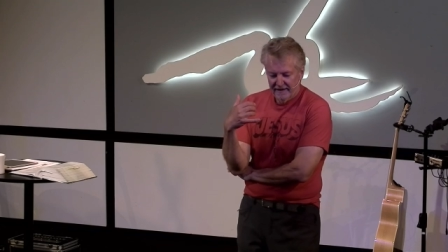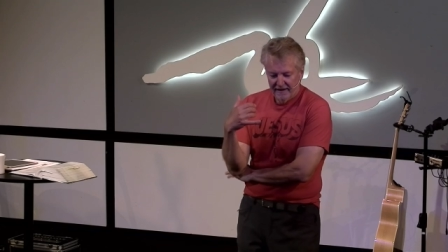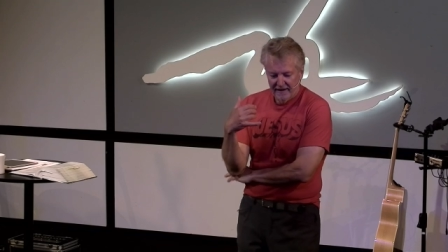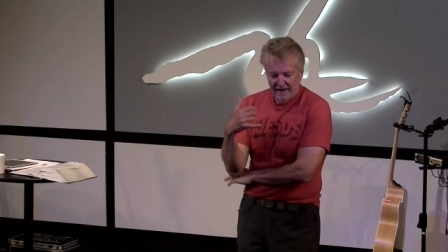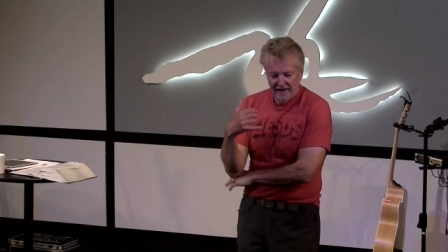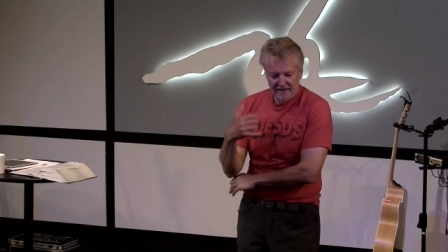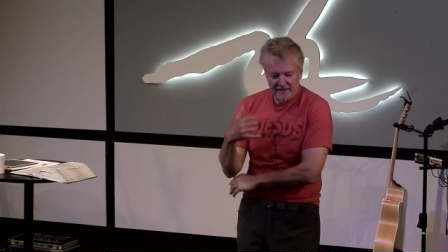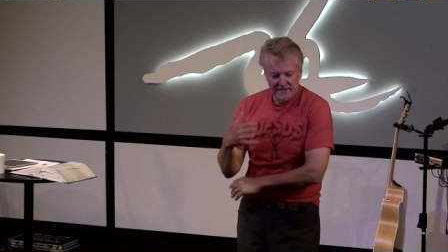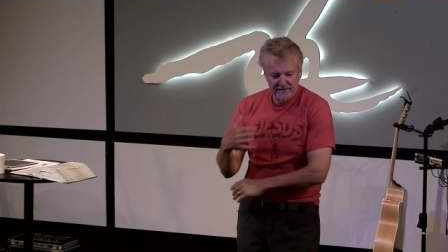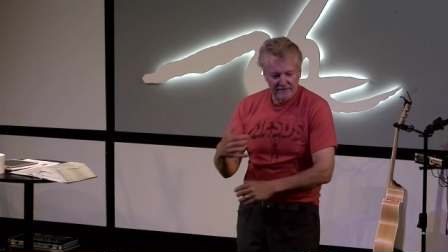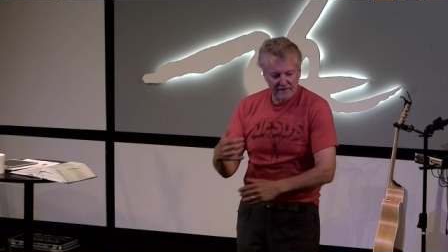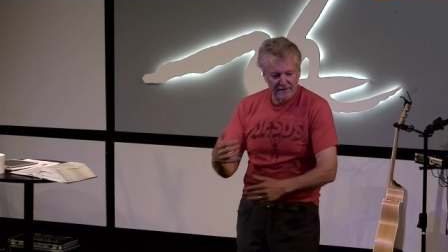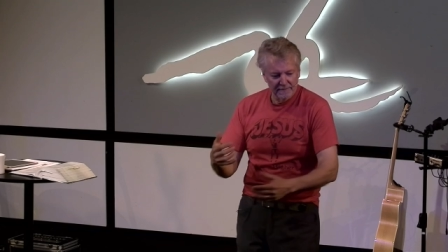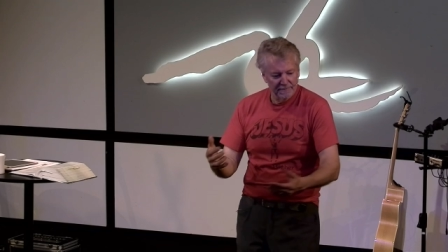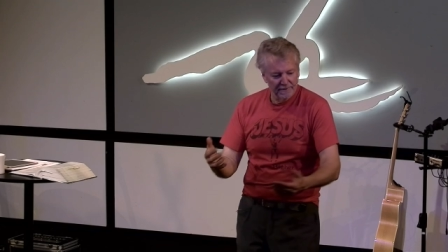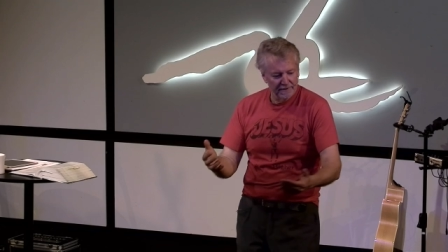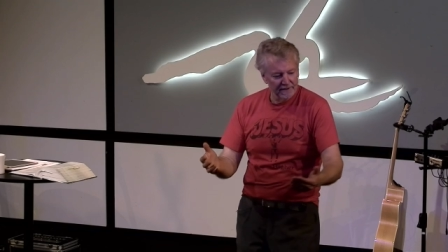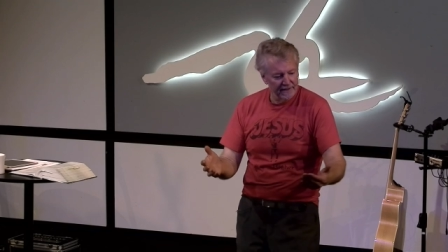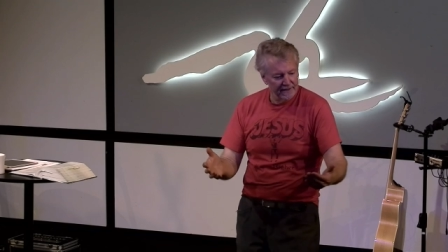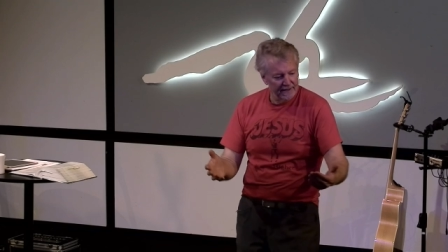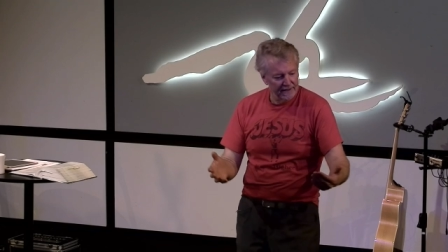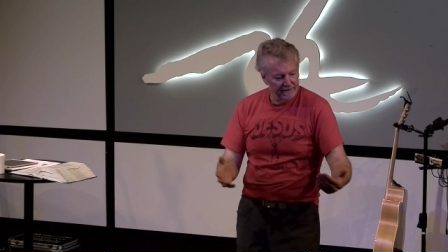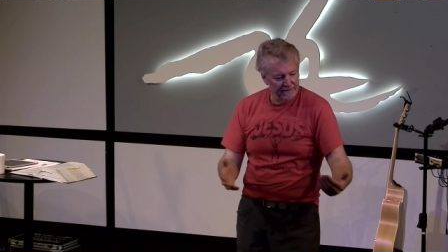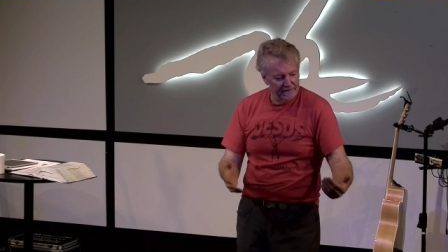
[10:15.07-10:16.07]
And so I
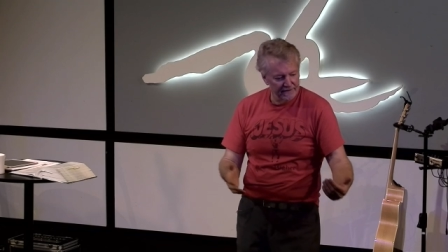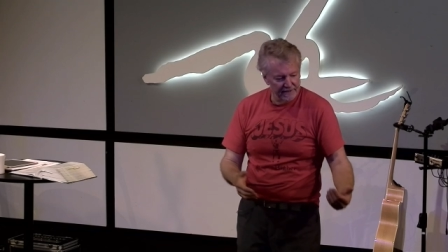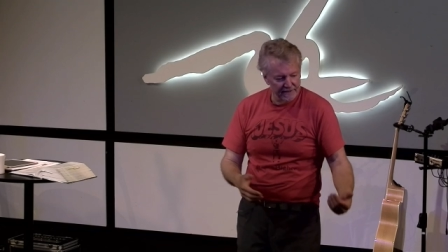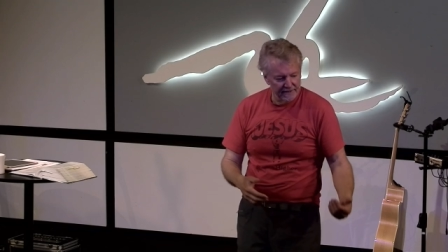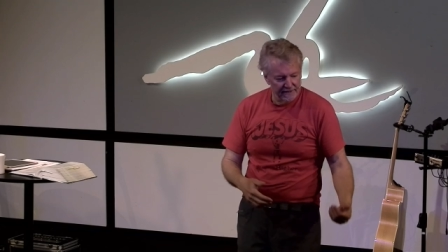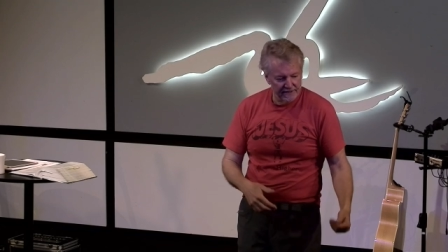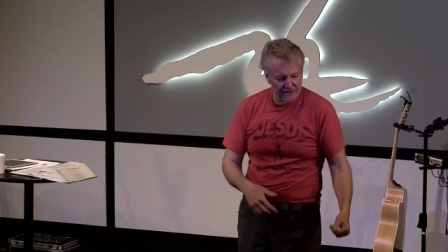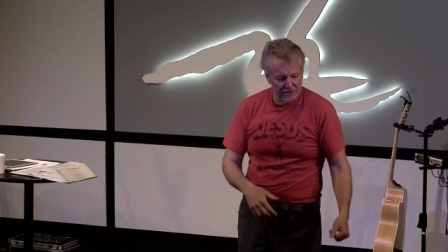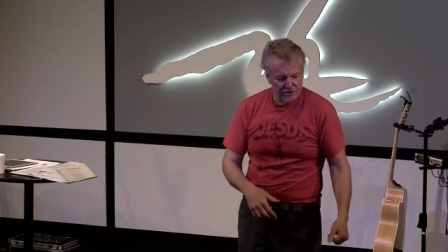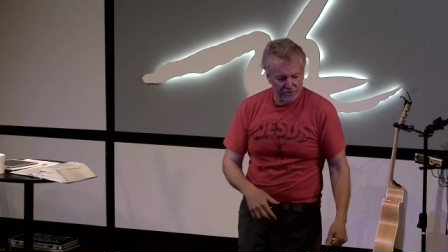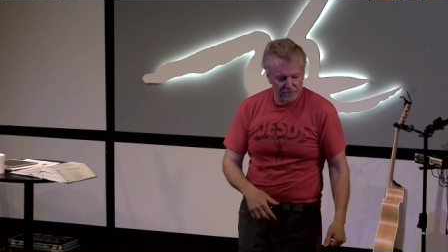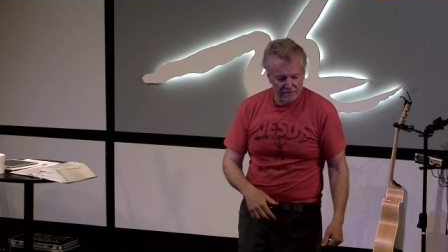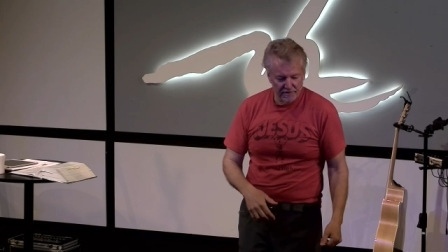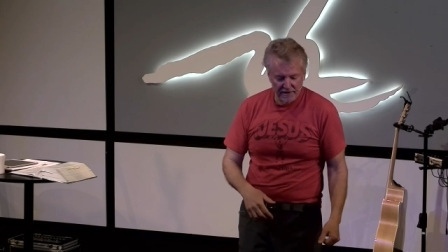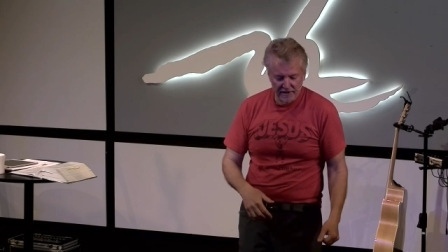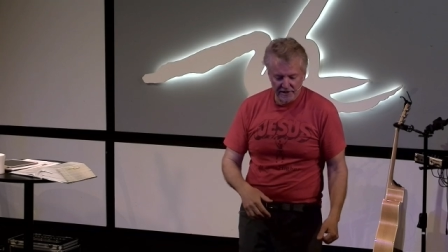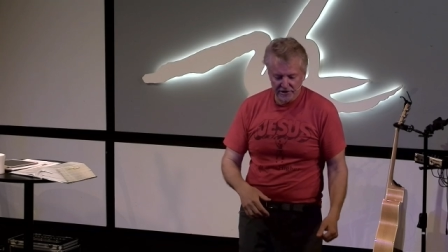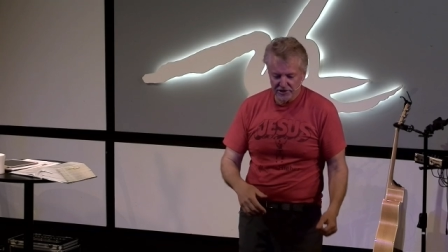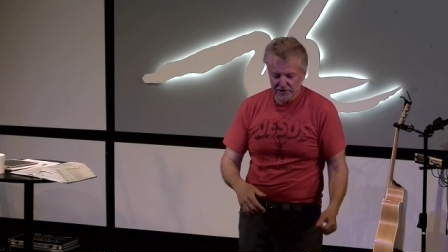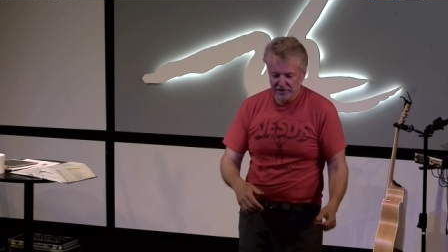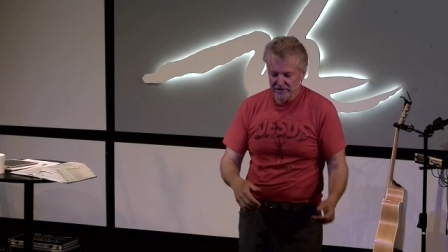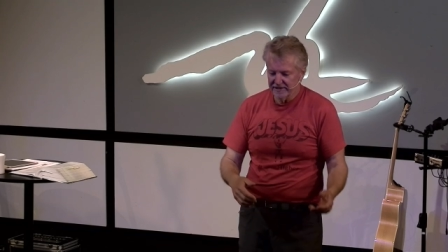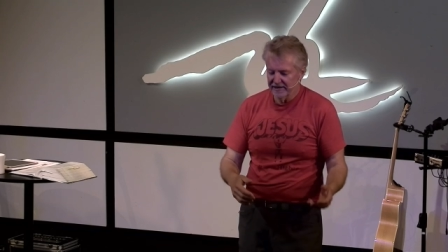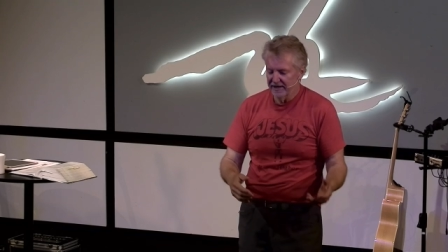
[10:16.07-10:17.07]
pull out the dishwasher.